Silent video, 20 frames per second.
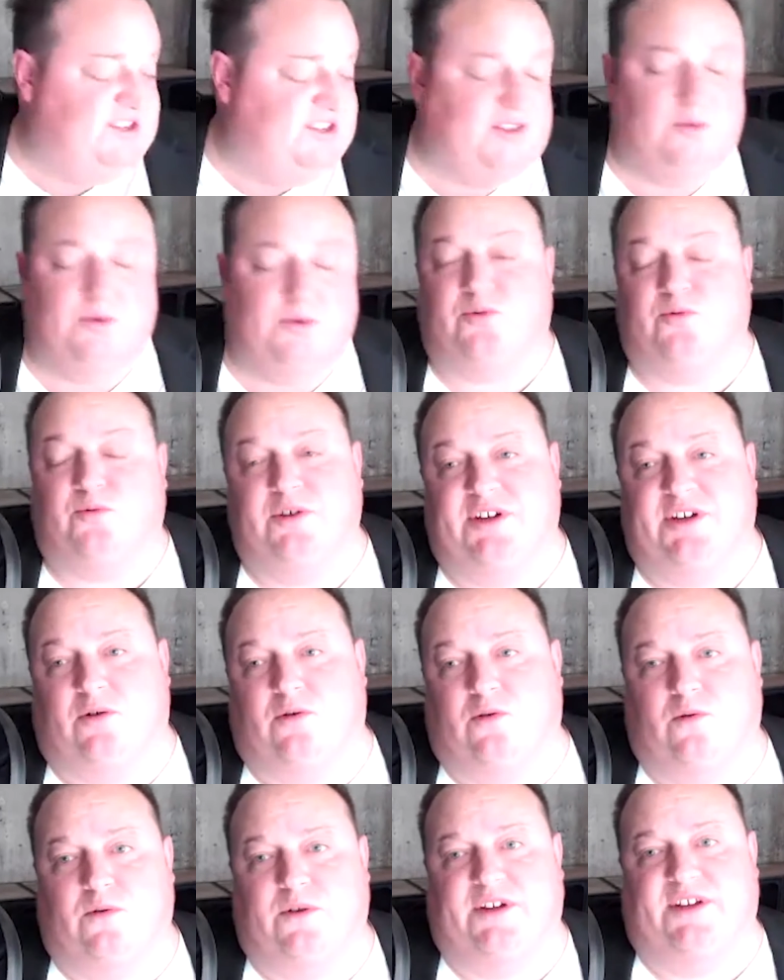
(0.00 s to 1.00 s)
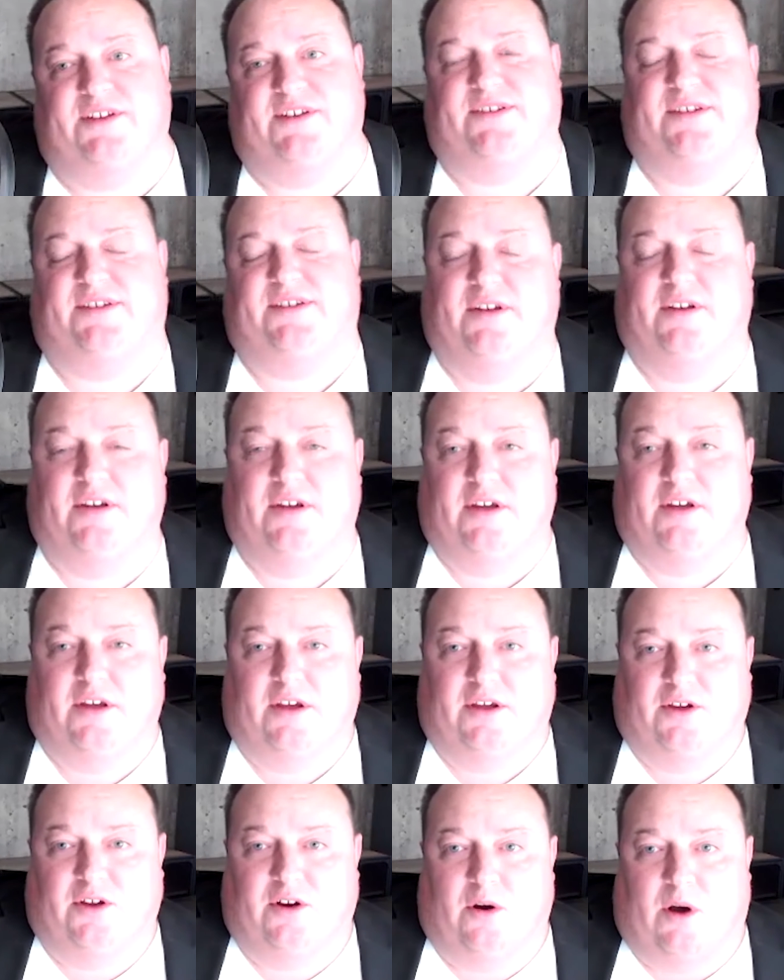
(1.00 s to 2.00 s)
So what's really cool is,
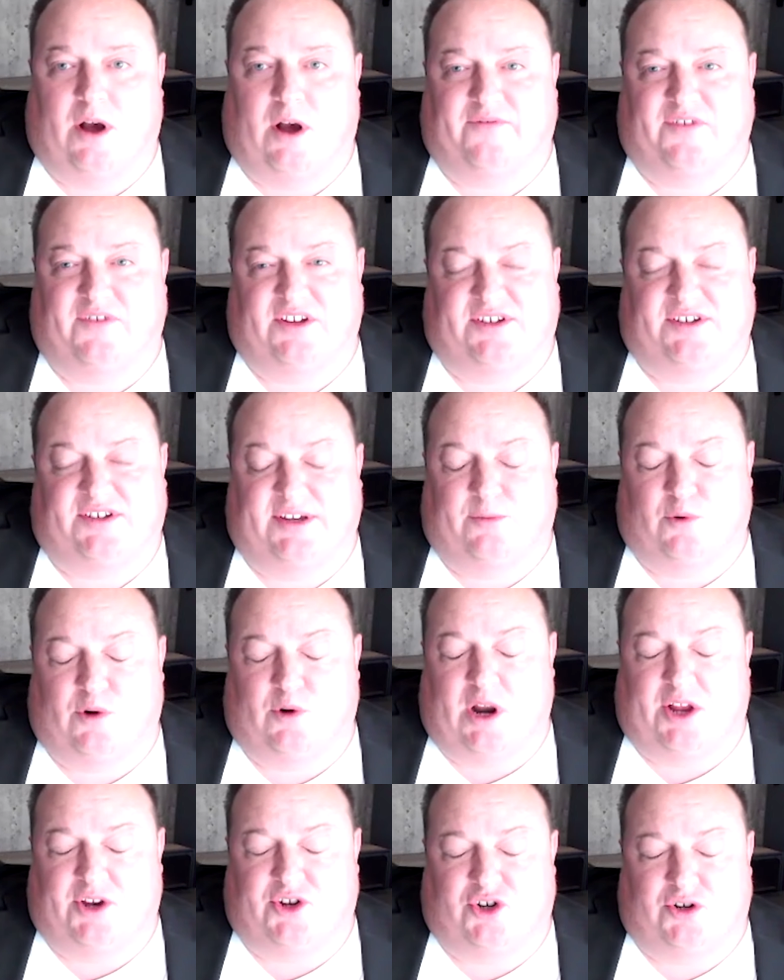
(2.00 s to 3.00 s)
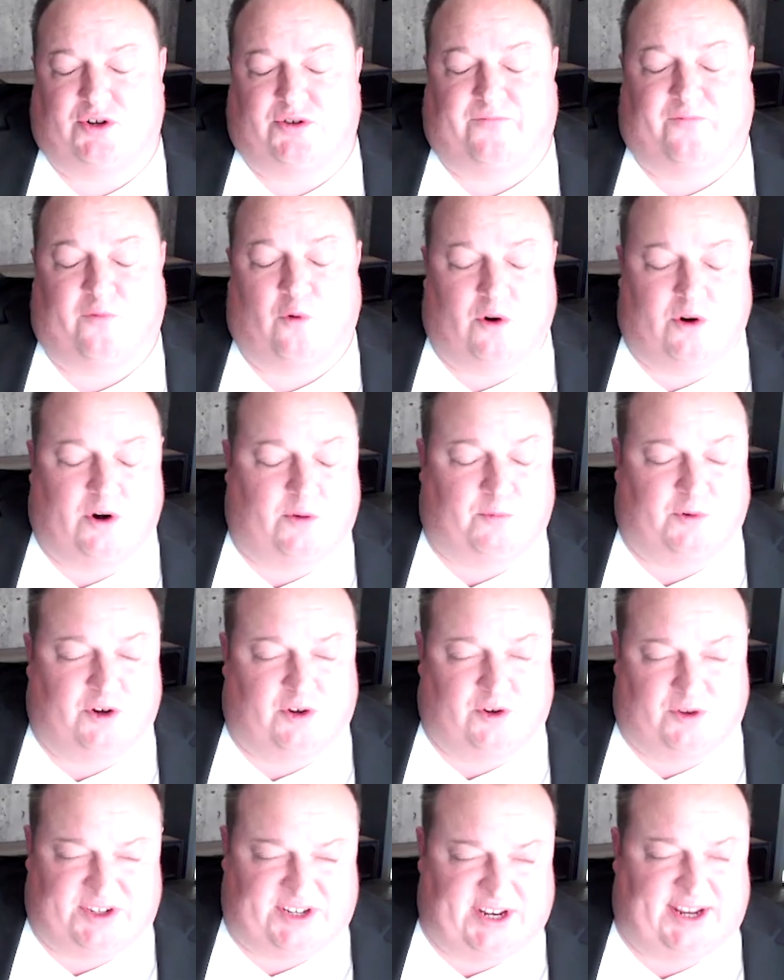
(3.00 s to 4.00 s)
obviously we're not just for
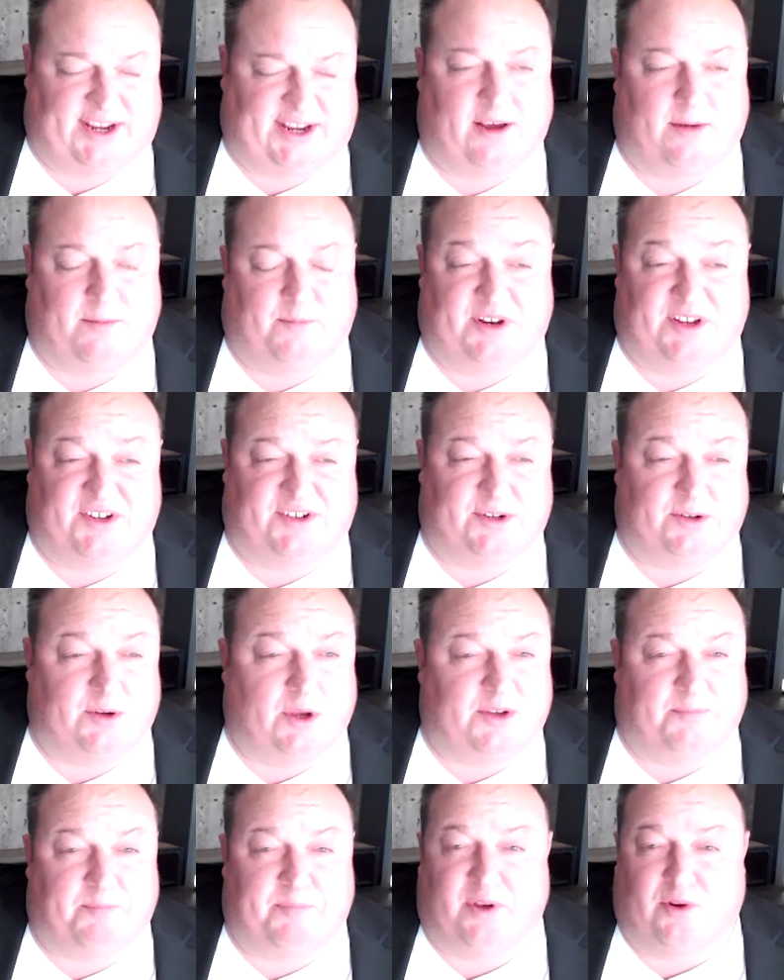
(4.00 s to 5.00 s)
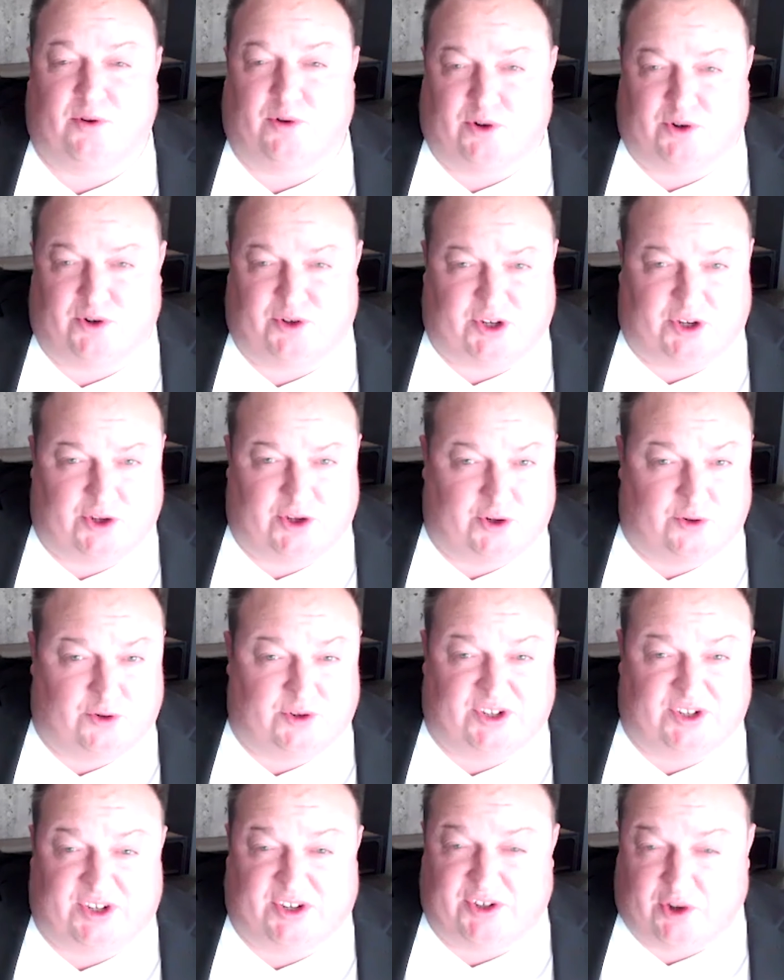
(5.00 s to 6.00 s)
real estate companies. Builders can use
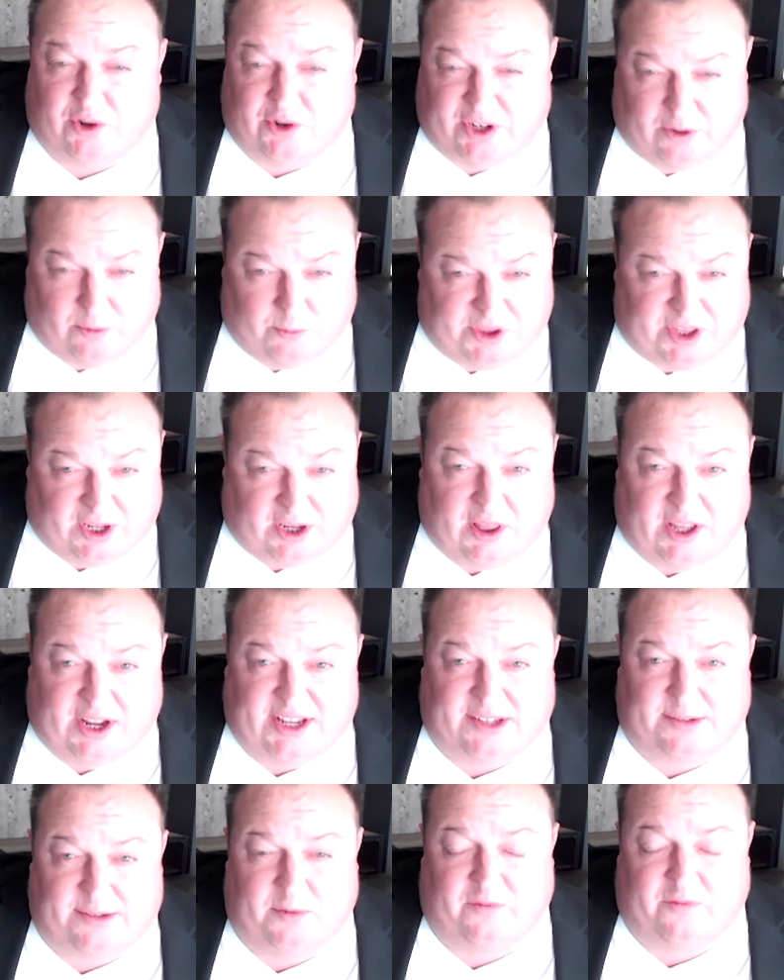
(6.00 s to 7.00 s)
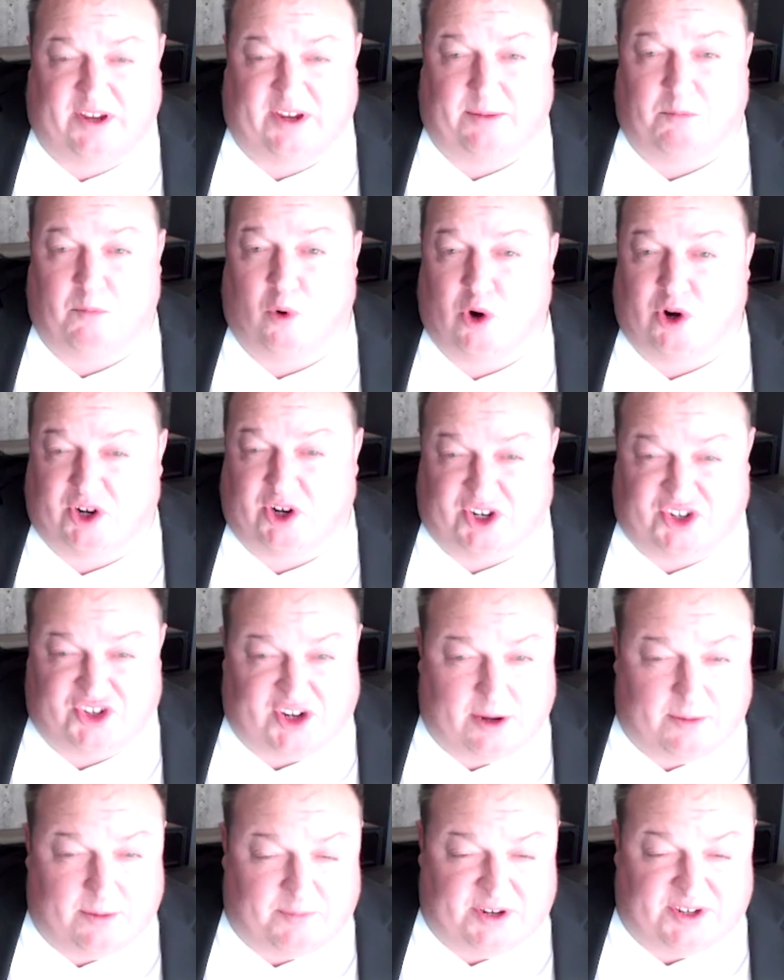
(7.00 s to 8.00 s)
us because they're dealing with the clients moving in. Mortgage
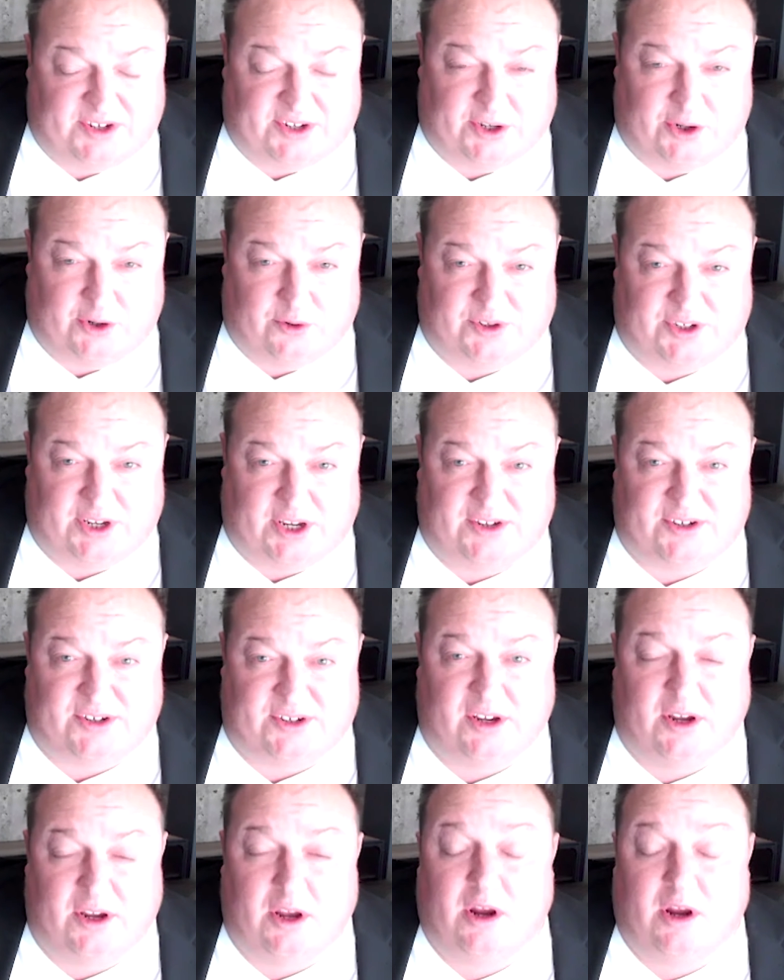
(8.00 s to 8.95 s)
companies can use us.